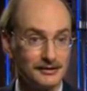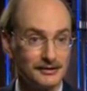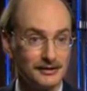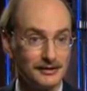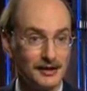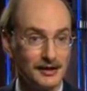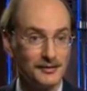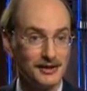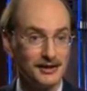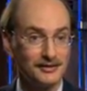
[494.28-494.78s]

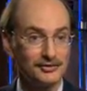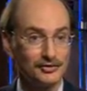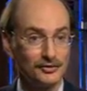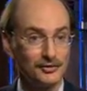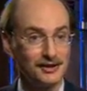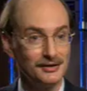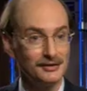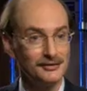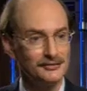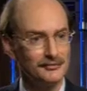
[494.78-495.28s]
I mean, so
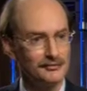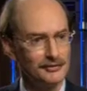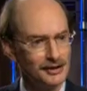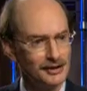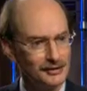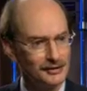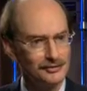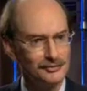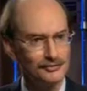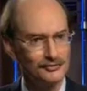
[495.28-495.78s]

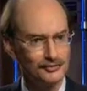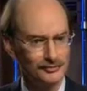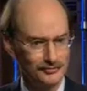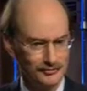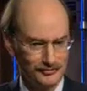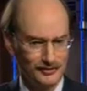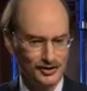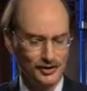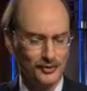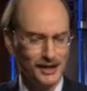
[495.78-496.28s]

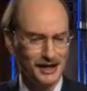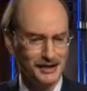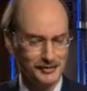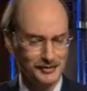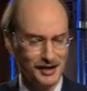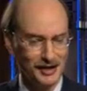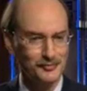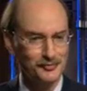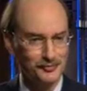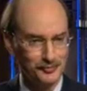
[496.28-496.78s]

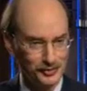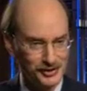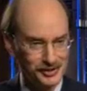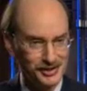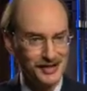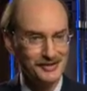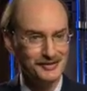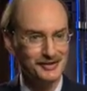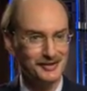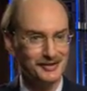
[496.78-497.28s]
I
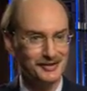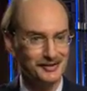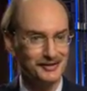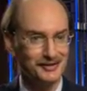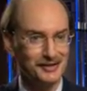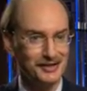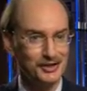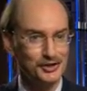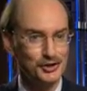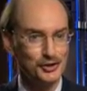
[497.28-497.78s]
present
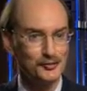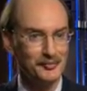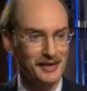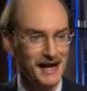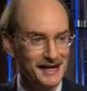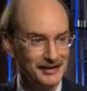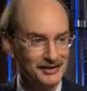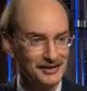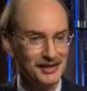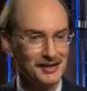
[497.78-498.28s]
the issue
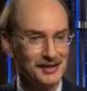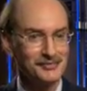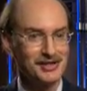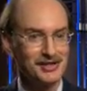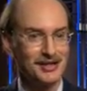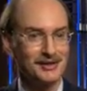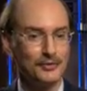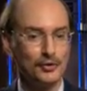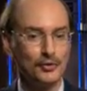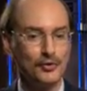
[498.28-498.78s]
back to them
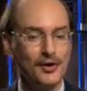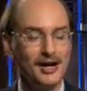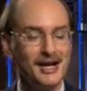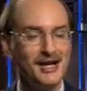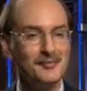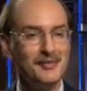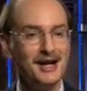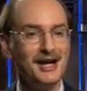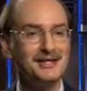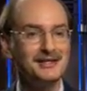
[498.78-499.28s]
saying, well, why
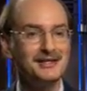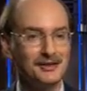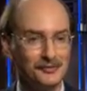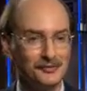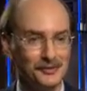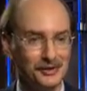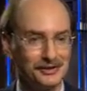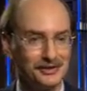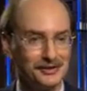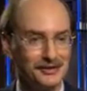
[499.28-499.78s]
am I
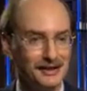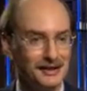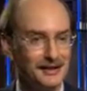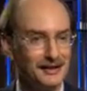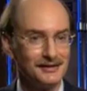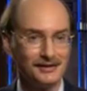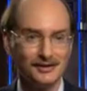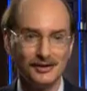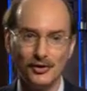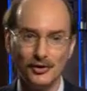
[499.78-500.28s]
different?
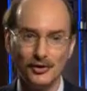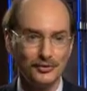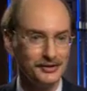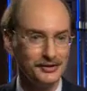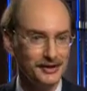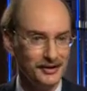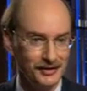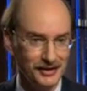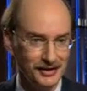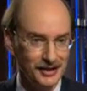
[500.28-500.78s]
The
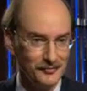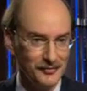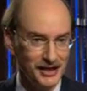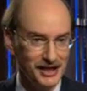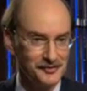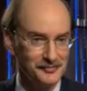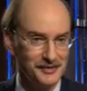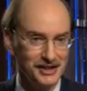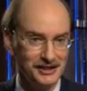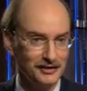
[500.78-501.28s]
only thing that
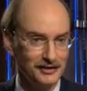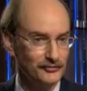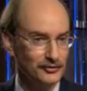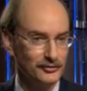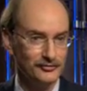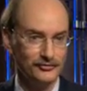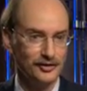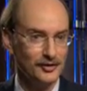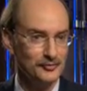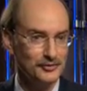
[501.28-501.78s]
makes me
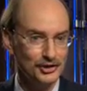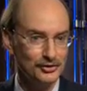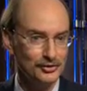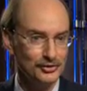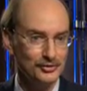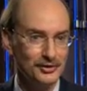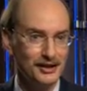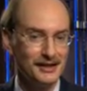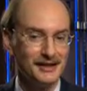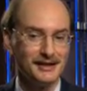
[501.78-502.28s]
different from
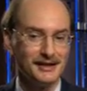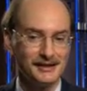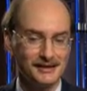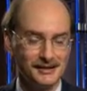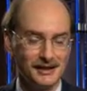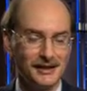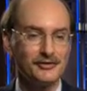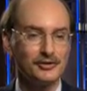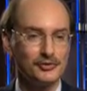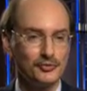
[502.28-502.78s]
you is
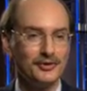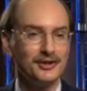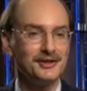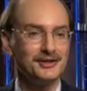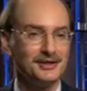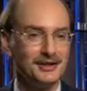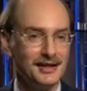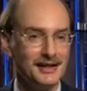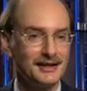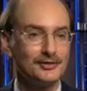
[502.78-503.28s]
that I was willing
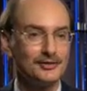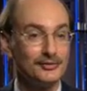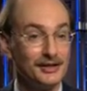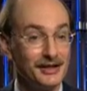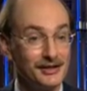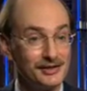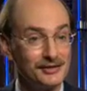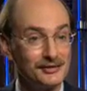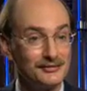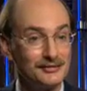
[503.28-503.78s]
to take a
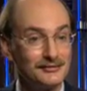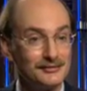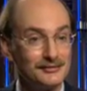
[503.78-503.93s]
risk,